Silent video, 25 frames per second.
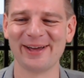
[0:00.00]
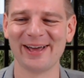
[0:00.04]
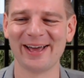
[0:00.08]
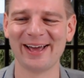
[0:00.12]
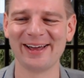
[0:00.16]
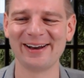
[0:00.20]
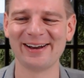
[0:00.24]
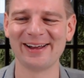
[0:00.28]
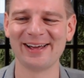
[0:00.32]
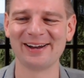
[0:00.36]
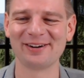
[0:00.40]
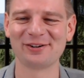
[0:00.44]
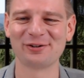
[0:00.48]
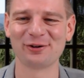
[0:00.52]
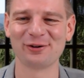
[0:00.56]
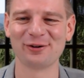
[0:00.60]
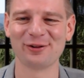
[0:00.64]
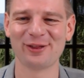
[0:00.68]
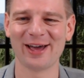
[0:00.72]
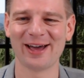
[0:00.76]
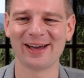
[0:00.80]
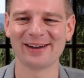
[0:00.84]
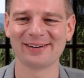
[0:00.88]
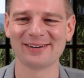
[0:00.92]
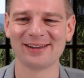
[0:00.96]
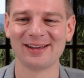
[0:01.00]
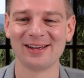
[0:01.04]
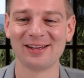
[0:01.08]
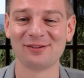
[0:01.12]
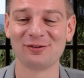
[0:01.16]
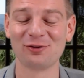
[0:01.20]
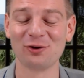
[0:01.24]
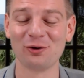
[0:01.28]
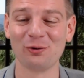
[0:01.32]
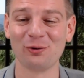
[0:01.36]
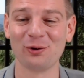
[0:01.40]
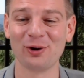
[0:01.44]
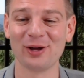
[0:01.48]
enter that.
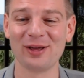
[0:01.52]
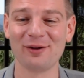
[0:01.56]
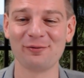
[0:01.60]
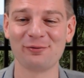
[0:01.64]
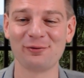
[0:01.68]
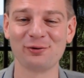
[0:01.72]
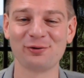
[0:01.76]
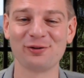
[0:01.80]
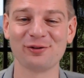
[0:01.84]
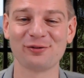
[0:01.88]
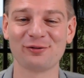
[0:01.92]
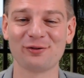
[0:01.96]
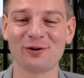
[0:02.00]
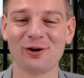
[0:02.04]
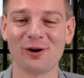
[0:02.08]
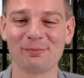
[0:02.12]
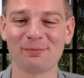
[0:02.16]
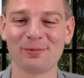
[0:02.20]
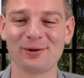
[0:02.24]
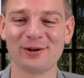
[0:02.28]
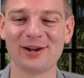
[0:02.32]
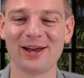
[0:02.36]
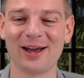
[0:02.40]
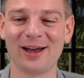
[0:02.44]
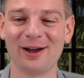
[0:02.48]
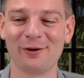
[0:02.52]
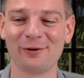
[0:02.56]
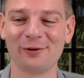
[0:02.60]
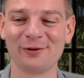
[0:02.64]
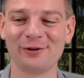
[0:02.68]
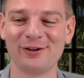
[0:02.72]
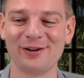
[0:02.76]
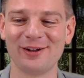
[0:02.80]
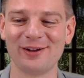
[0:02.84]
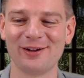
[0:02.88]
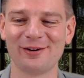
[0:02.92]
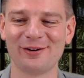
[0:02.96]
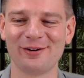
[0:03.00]
So if you just copy
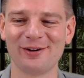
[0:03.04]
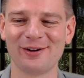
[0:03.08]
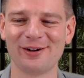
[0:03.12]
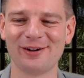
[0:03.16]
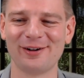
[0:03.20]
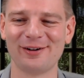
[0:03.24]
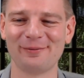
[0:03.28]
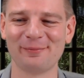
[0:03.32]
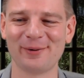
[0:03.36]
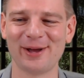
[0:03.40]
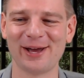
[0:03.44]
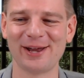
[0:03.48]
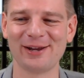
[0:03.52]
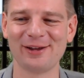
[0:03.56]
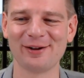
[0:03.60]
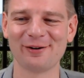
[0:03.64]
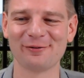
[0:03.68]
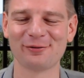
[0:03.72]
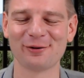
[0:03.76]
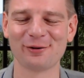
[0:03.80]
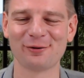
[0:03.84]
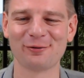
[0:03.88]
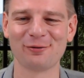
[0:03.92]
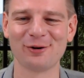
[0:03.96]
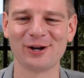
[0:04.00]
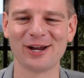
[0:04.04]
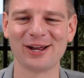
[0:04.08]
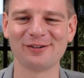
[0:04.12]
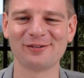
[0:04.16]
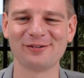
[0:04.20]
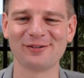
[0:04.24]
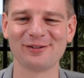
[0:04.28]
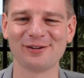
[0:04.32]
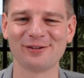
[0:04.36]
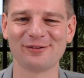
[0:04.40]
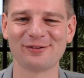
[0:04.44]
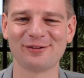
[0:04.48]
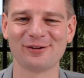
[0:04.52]
down any of the
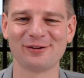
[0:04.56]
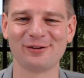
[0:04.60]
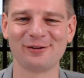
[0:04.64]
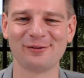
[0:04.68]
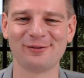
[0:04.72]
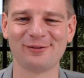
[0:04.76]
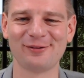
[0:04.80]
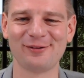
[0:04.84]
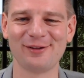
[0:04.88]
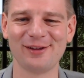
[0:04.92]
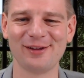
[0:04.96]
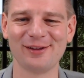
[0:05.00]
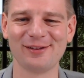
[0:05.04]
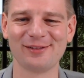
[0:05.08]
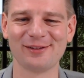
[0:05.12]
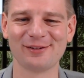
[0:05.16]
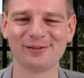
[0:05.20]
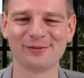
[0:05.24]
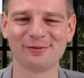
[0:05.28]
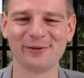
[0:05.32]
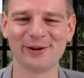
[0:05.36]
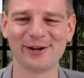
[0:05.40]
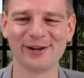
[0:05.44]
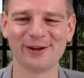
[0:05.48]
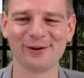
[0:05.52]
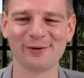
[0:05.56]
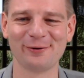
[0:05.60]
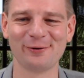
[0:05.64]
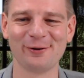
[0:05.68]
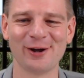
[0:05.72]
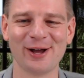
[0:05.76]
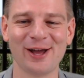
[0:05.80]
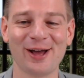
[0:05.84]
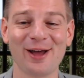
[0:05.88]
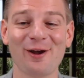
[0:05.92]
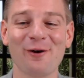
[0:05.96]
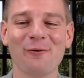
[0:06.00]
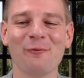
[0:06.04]
credentials that you see in this video,
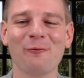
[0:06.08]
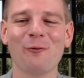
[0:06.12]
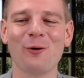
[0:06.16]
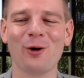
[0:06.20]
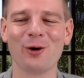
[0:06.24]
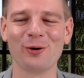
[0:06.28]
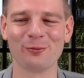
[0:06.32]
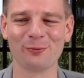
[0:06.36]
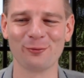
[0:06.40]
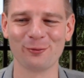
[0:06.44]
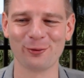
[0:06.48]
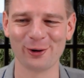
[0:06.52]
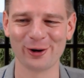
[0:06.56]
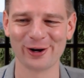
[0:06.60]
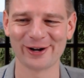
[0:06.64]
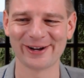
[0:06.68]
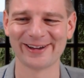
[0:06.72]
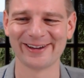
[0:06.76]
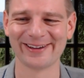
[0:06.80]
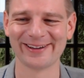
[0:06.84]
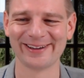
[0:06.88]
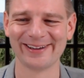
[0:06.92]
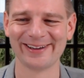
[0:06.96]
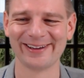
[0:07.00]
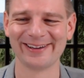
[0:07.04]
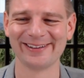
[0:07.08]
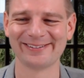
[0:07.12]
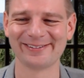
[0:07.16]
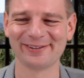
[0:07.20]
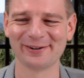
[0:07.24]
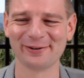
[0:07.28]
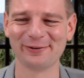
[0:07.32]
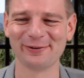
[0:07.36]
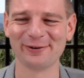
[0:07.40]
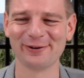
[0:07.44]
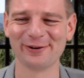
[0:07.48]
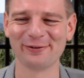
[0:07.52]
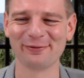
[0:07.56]
it won't work.
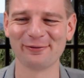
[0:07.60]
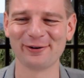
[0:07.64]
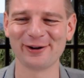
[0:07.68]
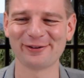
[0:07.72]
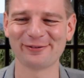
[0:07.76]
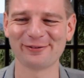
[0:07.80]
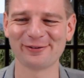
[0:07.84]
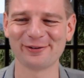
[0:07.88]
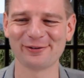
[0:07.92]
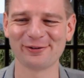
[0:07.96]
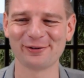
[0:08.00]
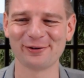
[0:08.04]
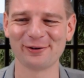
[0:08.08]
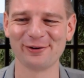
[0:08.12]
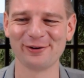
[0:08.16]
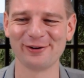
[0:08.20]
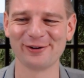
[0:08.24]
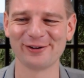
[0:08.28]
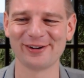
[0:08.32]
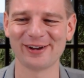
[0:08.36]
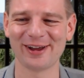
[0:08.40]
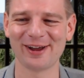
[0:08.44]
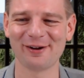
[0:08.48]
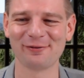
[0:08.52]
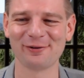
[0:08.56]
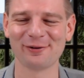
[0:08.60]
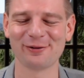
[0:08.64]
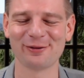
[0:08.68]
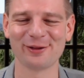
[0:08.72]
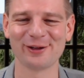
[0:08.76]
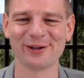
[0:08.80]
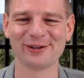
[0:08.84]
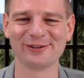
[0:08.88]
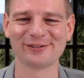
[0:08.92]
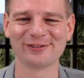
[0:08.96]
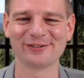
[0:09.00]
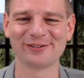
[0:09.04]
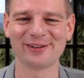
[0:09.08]
So rest assured,
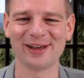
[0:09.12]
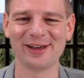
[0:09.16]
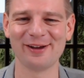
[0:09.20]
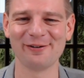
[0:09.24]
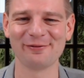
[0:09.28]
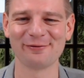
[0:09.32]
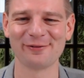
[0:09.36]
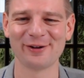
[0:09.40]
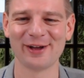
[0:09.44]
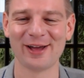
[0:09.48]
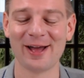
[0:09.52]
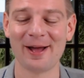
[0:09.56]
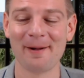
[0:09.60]
everything's safe.